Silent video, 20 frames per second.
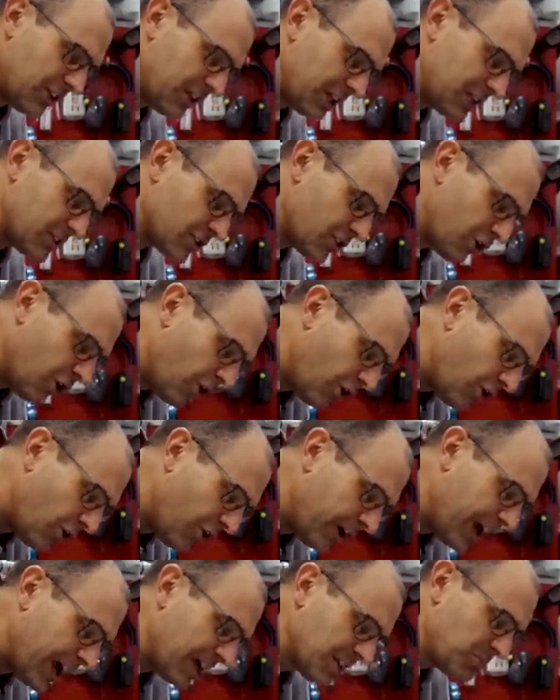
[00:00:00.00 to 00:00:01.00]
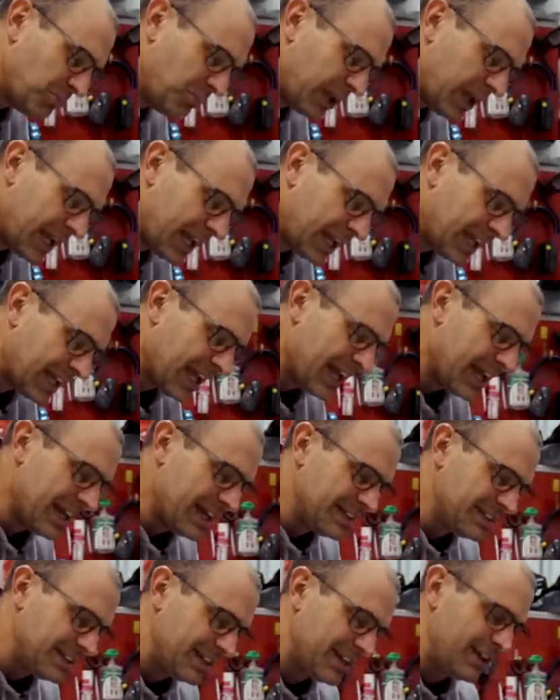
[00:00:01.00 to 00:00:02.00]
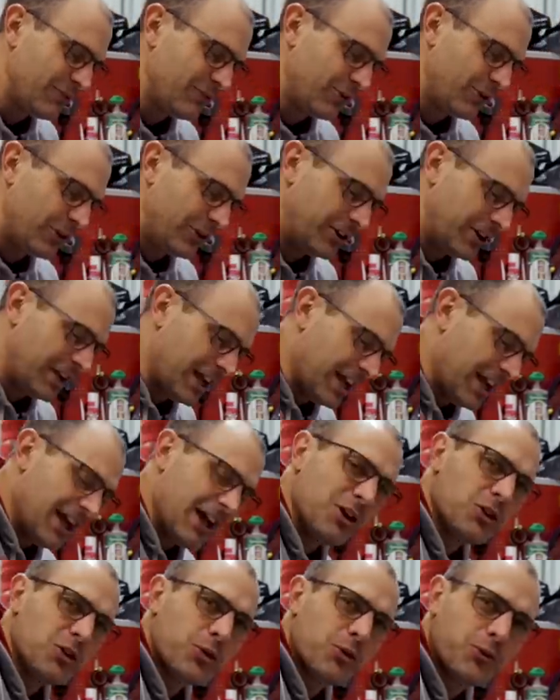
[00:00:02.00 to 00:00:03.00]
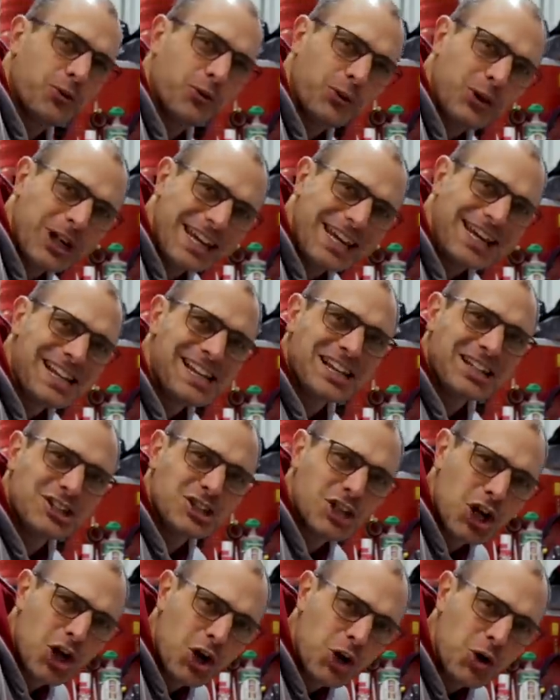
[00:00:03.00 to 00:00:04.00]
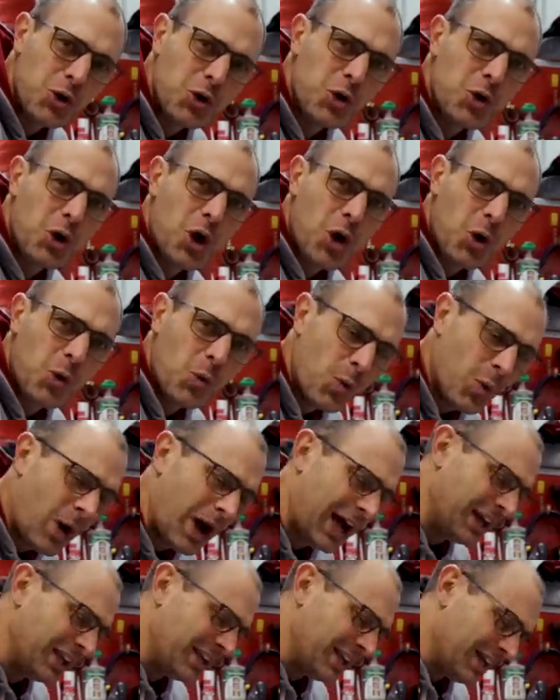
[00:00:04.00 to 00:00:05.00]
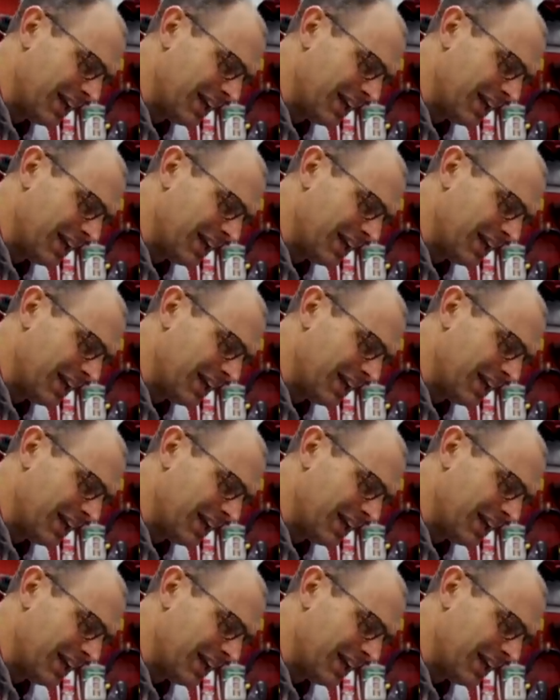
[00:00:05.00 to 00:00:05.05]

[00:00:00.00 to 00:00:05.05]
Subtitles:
this car as being delivered. 3, 2, 1,